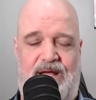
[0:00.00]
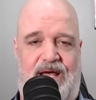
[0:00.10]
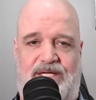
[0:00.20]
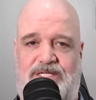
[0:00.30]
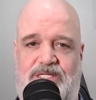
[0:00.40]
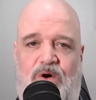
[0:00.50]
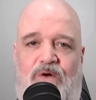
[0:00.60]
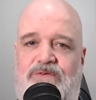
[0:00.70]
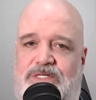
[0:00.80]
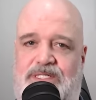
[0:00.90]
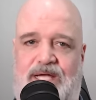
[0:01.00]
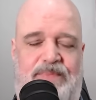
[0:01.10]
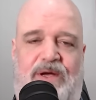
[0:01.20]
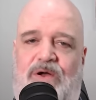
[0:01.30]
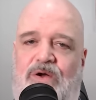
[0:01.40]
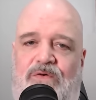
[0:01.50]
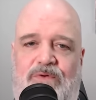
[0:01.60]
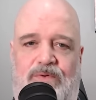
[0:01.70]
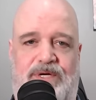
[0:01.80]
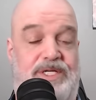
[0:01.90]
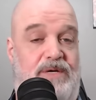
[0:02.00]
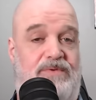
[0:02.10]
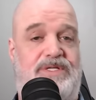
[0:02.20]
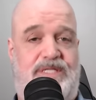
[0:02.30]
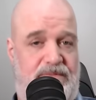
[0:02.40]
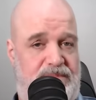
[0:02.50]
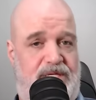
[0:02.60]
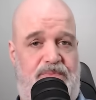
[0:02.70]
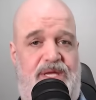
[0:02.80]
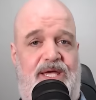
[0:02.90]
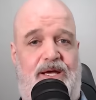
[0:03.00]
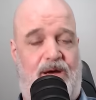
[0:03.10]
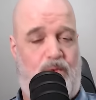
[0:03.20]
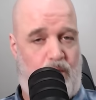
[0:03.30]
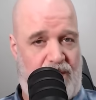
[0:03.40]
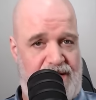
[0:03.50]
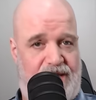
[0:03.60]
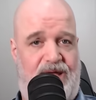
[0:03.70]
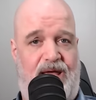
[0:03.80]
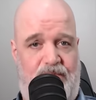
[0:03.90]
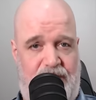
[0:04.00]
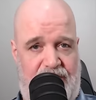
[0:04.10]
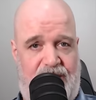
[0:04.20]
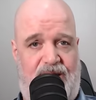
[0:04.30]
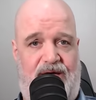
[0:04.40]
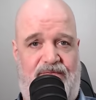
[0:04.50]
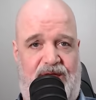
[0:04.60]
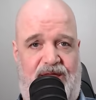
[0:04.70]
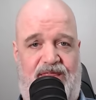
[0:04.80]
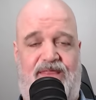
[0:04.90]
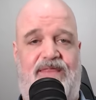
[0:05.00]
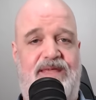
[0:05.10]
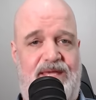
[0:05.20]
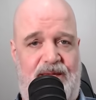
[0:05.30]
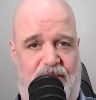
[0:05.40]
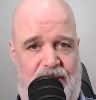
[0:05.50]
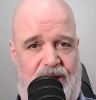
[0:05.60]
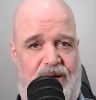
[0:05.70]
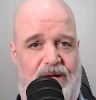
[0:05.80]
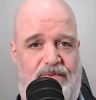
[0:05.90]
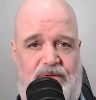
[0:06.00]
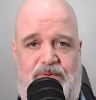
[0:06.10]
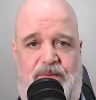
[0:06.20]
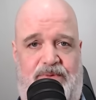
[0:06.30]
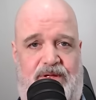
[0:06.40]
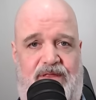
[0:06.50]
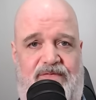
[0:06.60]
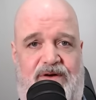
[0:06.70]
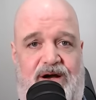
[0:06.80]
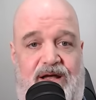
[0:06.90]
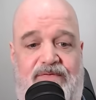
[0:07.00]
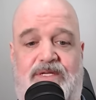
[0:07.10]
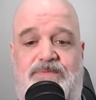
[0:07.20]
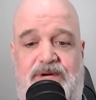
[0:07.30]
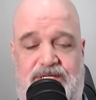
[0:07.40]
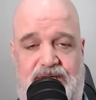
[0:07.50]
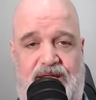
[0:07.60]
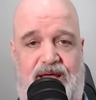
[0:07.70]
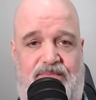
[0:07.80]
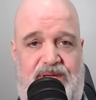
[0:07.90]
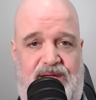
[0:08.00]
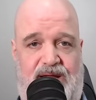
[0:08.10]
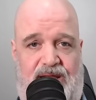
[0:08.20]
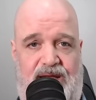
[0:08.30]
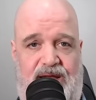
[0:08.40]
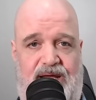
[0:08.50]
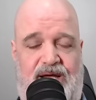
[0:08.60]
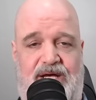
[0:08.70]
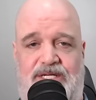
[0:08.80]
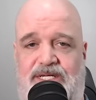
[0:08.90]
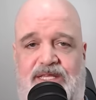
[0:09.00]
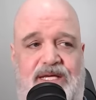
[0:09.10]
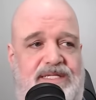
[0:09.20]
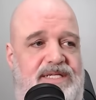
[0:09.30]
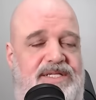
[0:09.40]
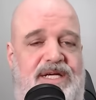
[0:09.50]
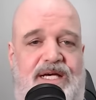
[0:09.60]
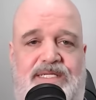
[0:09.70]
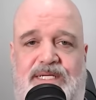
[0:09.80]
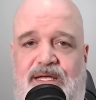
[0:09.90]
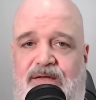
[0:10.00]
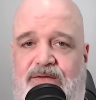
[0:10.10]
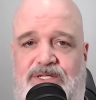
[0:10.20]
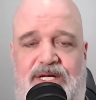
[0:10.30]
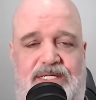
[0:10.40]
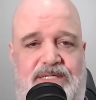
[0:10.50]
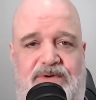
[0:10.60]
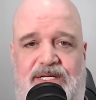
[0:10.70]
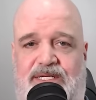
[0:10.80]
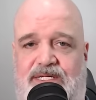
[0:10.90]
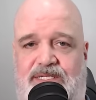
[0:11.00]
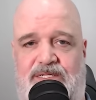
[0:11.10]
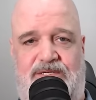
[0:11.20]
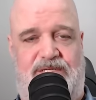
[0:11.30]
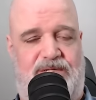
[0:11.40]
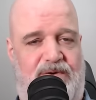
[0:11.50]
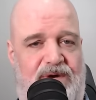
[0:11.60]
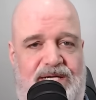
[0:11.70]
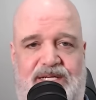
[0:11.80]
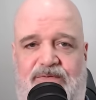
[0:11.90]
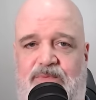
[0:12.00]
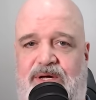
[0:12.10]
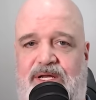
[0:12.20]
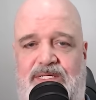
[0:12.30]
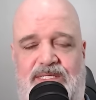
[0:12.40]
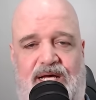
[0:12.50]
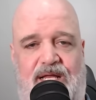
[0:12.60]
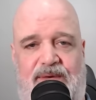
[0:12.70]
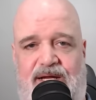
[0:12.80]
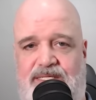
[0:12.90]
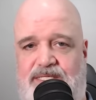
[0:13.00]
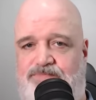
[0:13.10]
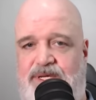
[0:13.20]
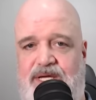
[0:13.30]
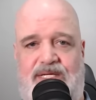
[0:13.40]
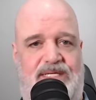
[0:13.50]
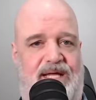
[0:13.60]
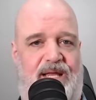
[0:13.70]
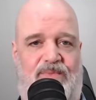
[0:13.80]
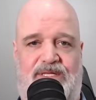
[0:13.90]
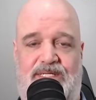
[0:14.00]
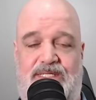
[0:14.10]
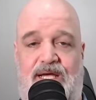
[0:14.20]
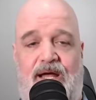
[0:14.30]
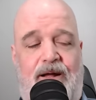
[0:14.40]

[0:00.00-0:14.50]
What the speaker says: And she's overstepping and overreaching, which seems to be quite a bit of a theme with people on the far left, especially MP Khalid. She thinks that she has the right to direct everybody, to tell them how to speak, to tell them what they say.